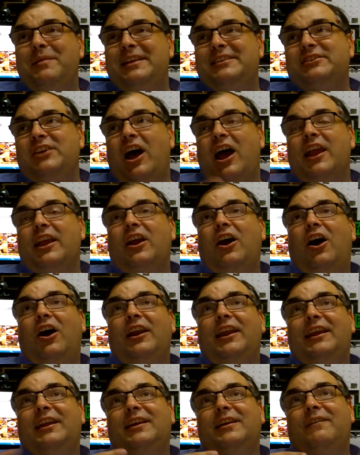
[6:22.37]
It's
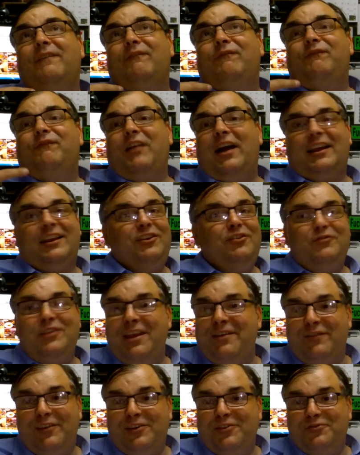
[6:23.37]
iconic fuck, you'll
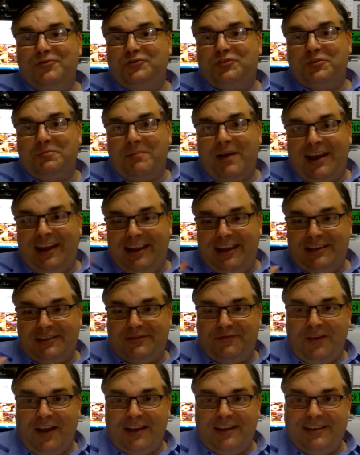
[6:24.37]
never lose your money. It's
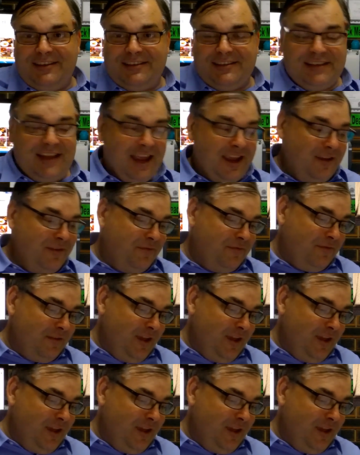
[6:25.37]
fucking safe.